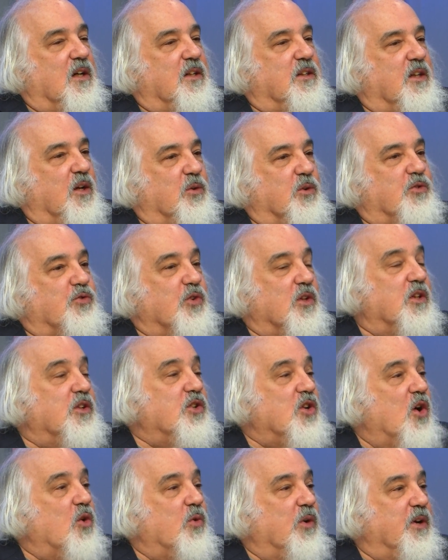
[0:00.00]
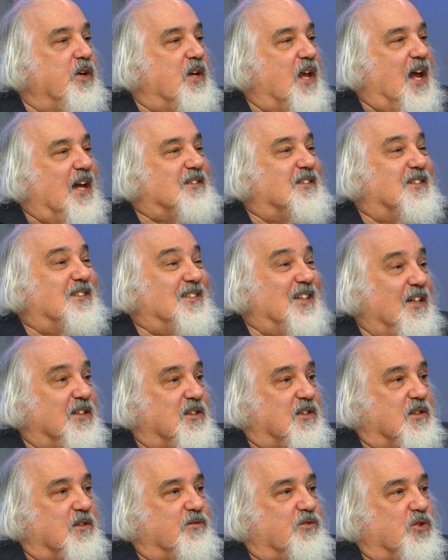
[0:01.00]
There was really no one as
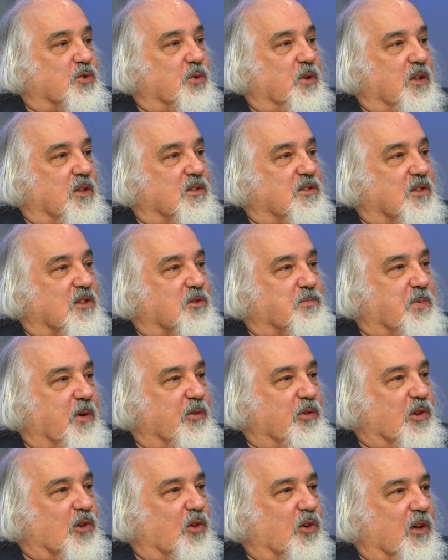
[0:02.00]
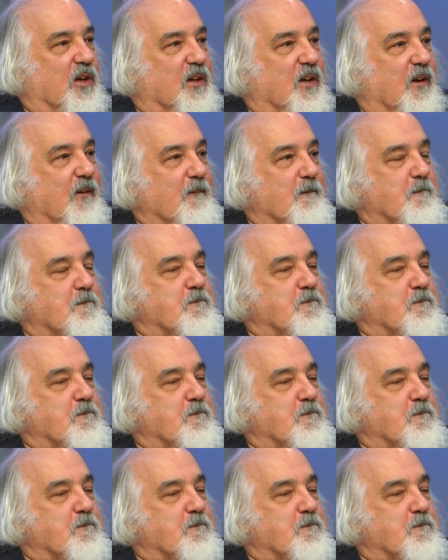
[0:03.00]
attentive to us as Perry Long.